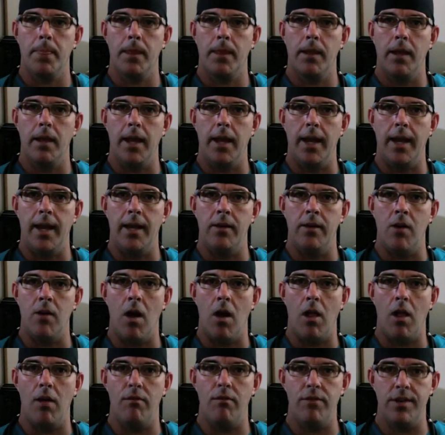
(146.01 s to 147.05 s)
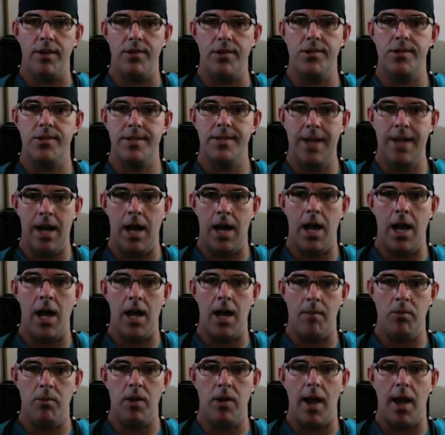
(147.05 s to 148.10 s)
And all of this
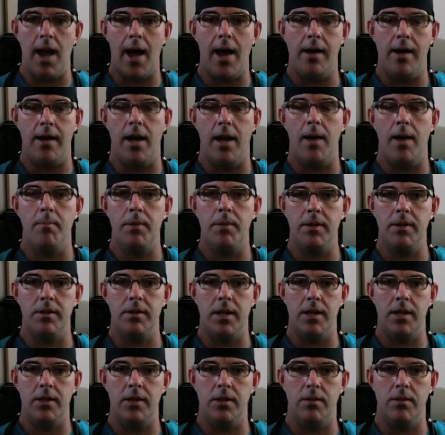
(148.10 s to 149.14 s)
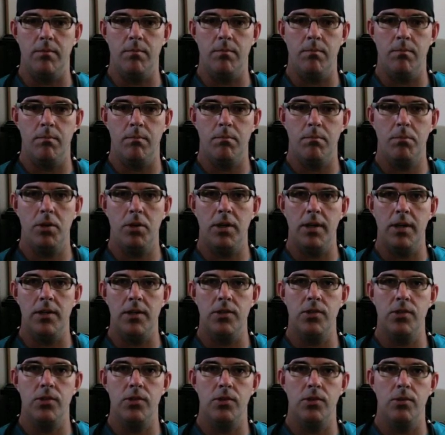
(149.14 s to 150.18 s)
time you add up and you put it
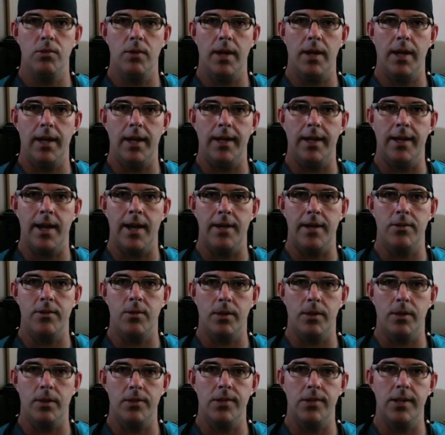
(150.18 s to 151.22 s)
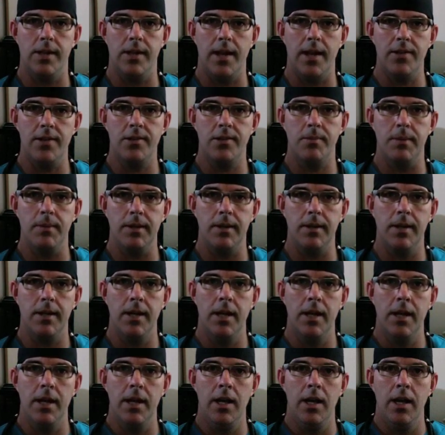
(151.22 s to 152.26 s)
into a not to exceed estimate.
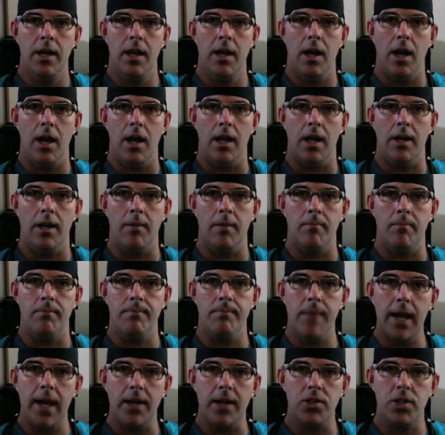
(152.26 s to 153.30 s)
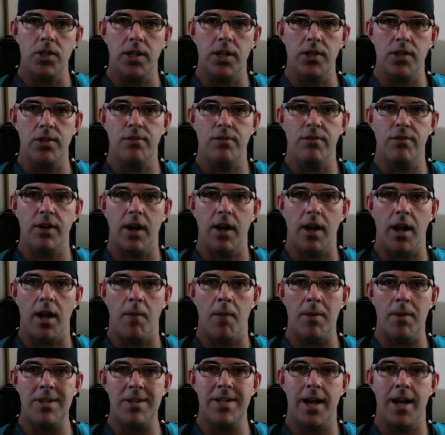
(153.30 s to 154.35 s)
Next, she needs to figure out how
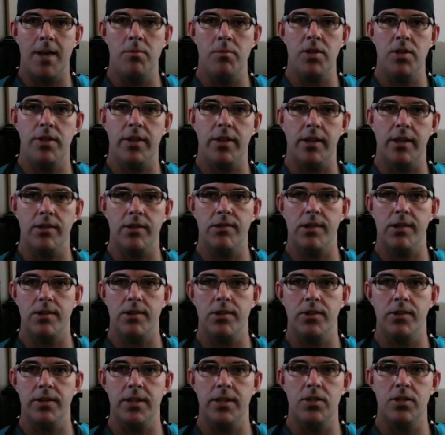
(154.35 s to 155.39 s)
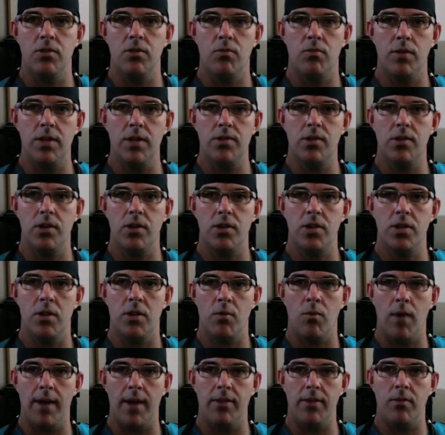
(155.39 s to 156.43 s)
much time she thinks that she'll need to research and
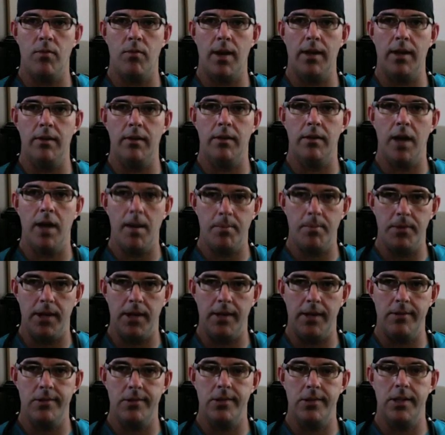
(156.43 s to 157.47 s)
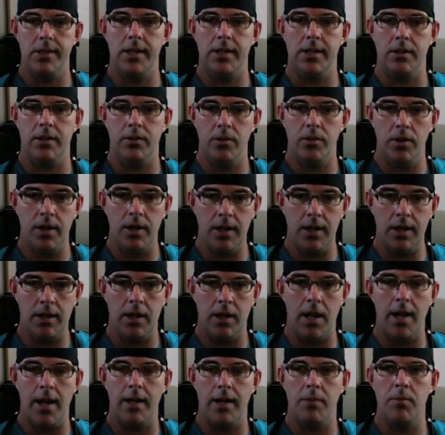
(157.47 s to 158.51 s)
write the regular updates, including
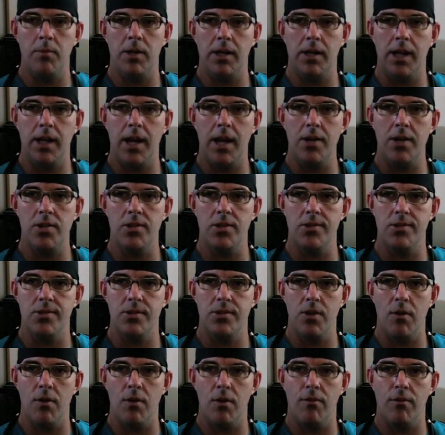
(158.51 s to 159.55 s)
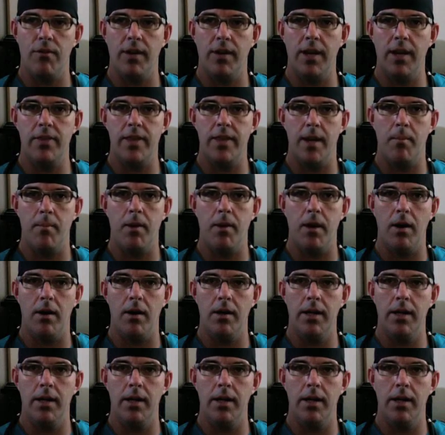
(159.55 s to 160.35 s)
client communications. Don't forget that part.